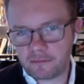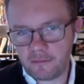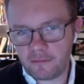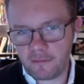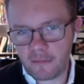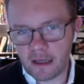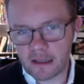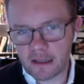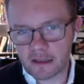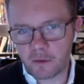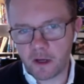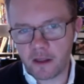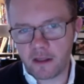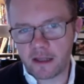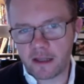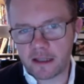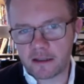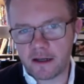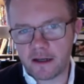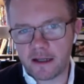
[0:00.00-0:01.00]
That's one of the
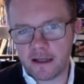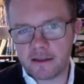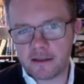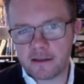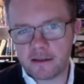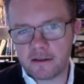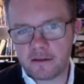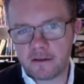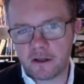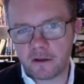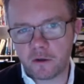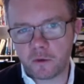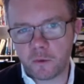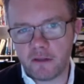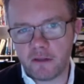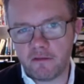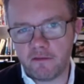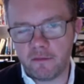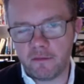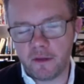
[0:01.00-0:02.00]
things I struggled
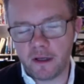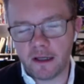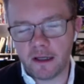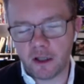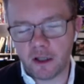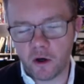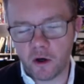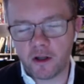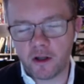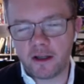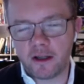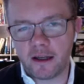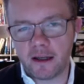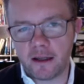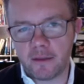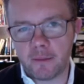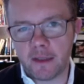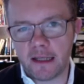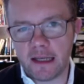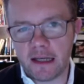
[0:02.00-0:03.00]
with a lot at the
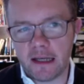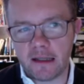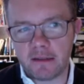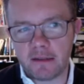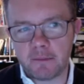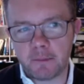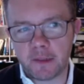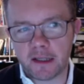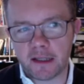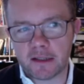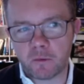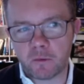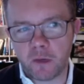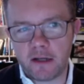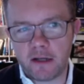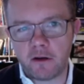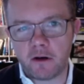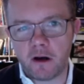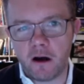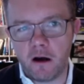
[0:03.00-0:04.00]
beginning, because when
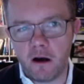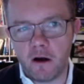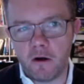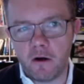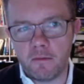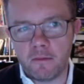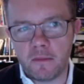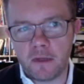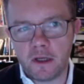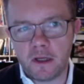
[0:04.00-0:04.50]
you're at home,